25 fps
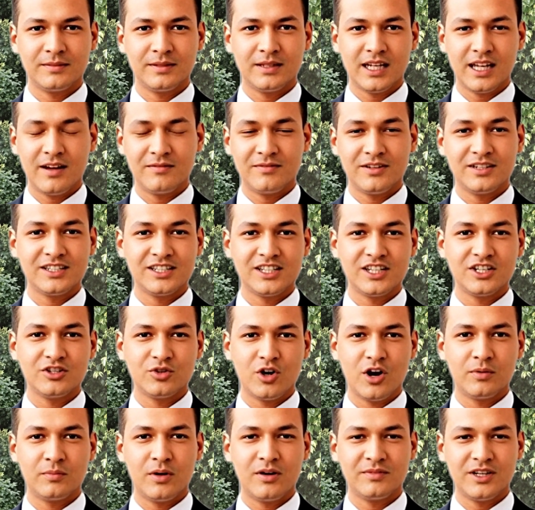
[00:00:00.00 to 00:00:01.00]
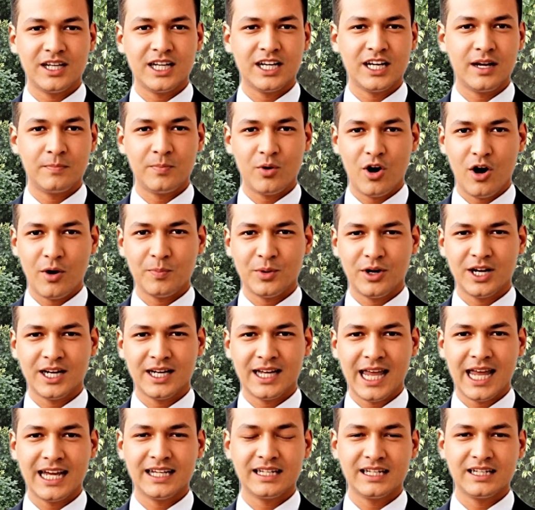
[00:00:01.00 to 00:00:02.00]
If it's syndrome of inappropriate
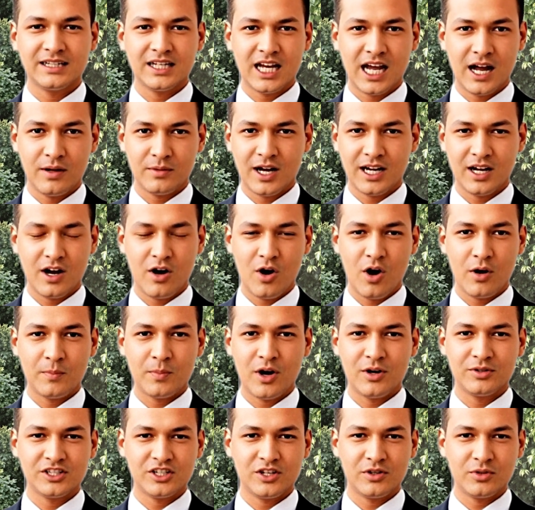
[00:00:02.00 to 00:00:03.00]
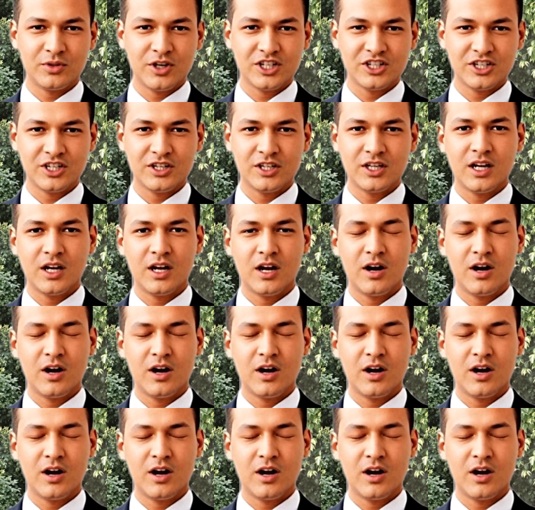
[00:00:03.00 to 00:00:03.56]
antidiuretic hormone secretion,